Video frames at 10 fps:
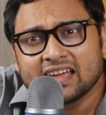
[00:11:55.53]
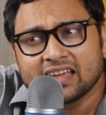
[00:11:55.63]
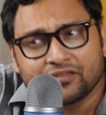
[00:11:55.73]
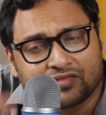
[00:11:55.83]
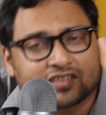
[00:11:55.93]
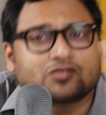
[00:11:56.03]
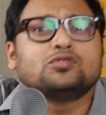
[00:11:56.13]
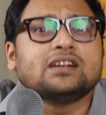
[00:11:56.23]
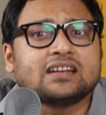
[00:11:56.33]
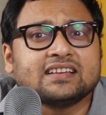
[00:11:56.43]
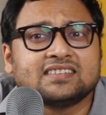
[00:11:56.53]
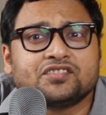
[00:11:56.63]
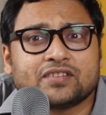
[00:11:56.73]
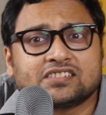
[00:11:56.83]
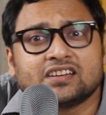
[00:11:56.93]
If the student is
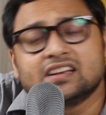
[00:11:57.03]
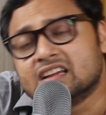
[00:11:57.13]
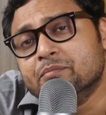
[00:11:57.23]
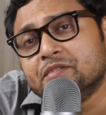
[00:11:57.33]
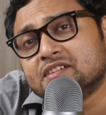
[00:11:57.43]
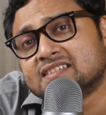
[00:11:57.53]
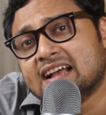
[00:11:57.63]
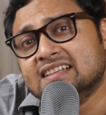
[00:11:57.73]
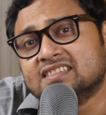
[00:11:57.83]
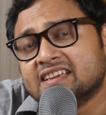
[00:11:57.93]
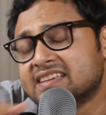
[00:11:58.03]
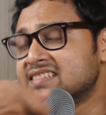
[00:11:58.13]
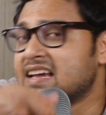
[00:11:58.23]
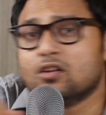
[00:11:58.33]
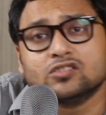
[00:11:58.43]
interested in computer science,
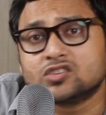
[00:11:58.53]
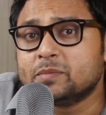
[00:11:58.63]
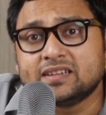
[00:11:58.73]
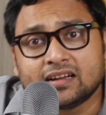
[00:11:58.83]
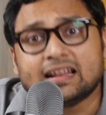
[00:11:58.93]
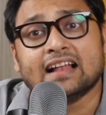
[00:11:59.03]
this can also be done